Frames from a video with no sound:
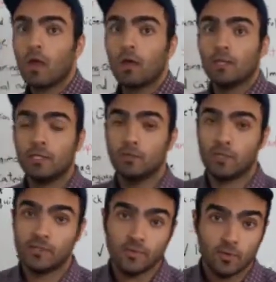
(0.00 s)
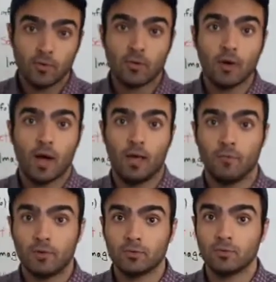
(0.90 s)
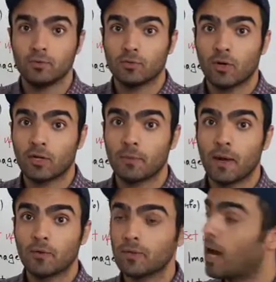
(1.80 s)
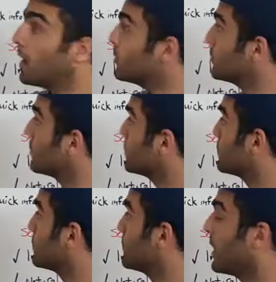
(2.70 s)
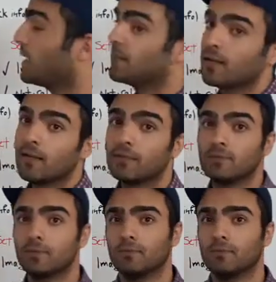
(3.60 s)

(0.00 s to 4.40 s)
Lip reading: in today's video, I want to talk about how to create a